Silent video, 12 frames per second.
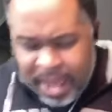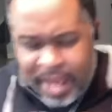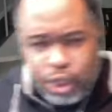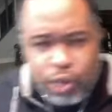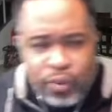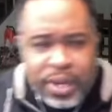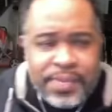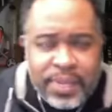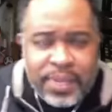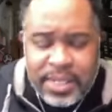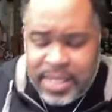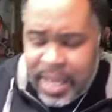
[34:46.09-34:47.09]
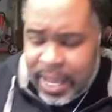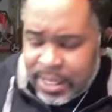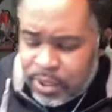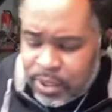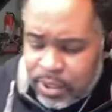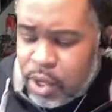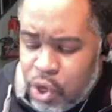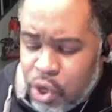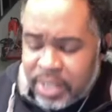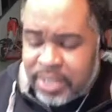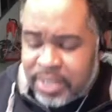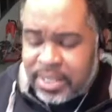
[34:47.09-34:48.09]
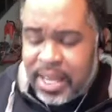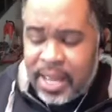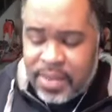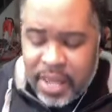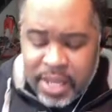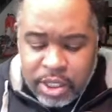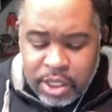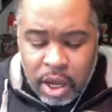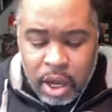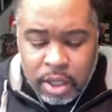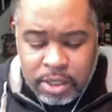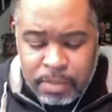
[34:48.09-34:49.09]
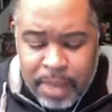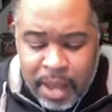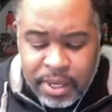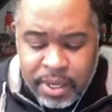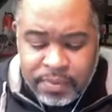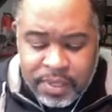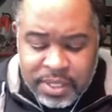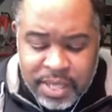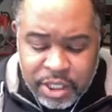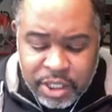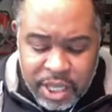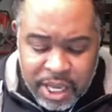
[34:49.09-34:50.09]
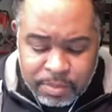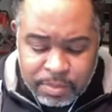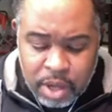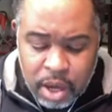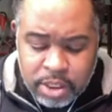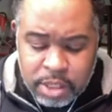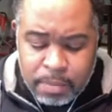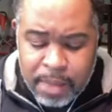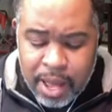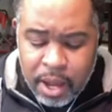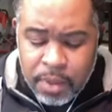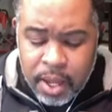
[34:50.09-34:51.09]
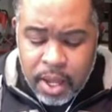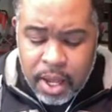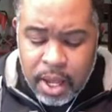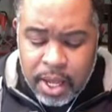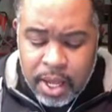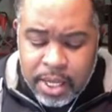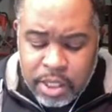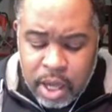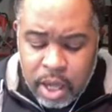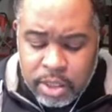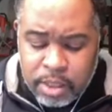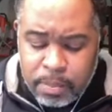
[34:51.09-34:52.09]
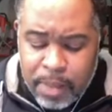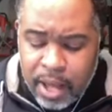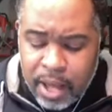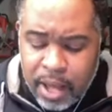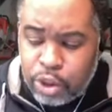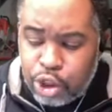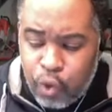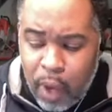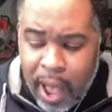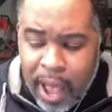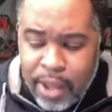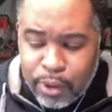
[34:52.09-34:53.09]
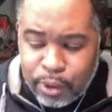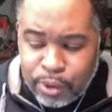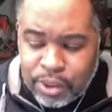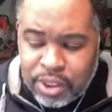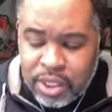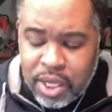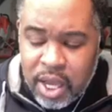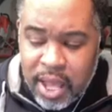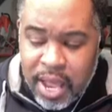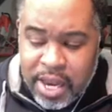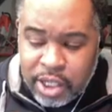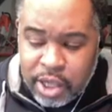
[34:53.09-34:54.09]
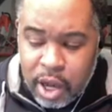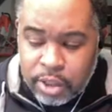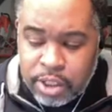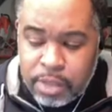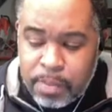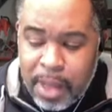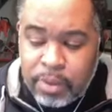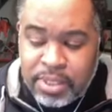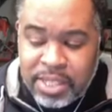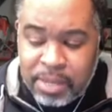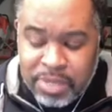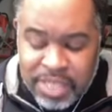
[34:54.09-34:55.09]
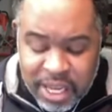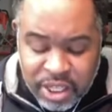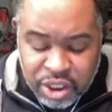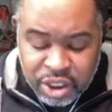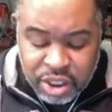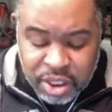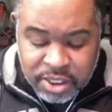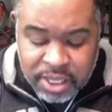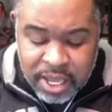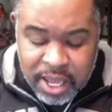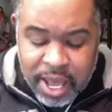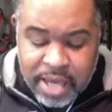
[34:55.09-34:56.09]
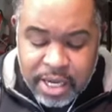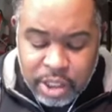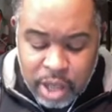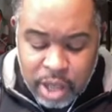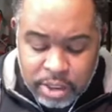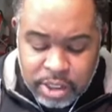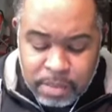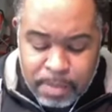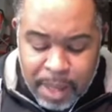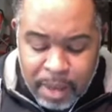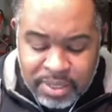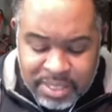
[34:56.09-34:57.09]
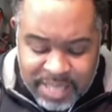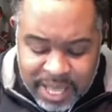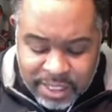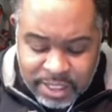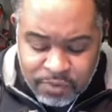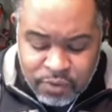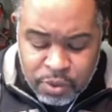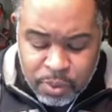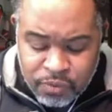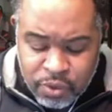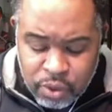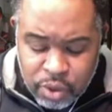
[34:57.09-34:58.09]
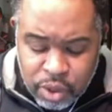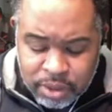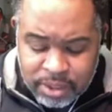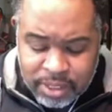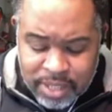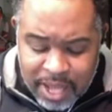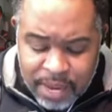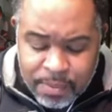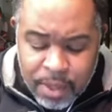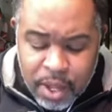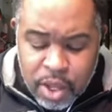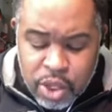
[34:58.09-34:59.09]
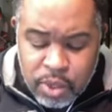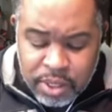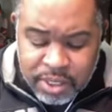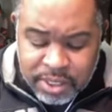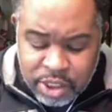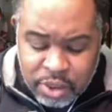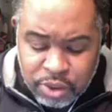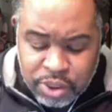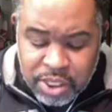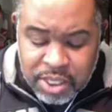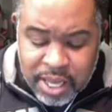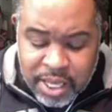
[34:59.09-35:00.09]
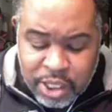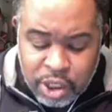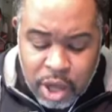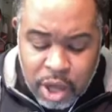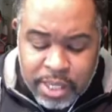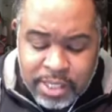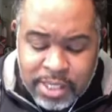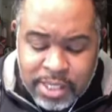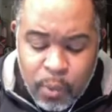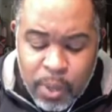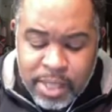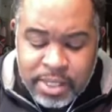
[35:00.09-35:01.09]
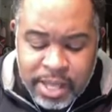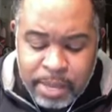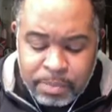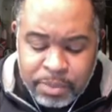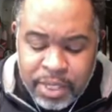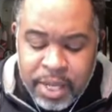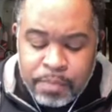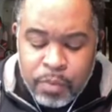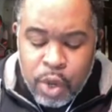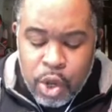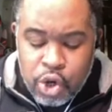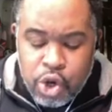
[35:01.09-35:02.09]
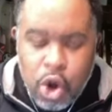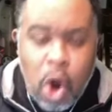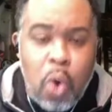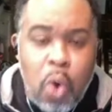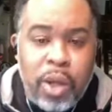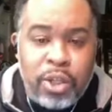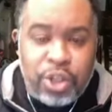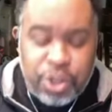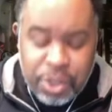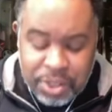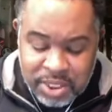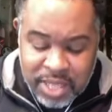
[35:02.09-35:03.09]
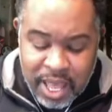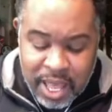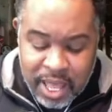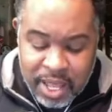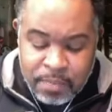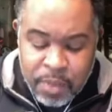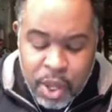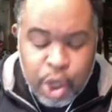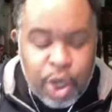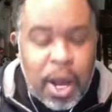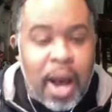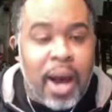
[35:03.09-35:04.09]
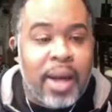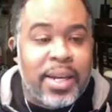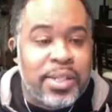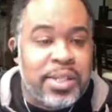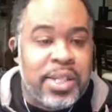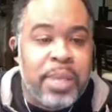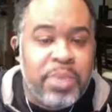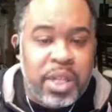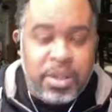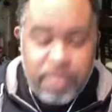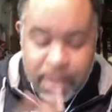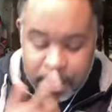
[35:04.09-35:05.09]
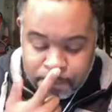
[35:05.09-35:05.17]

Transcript: As you read the text, you understand that he talks about in the text, James talks about, uh, he talks about trials and he talks about temptations and he talks about tests. If you if you look tonight, you under, you'll see that he's talking. He said, "When tempted, no one should say, God is tempting me.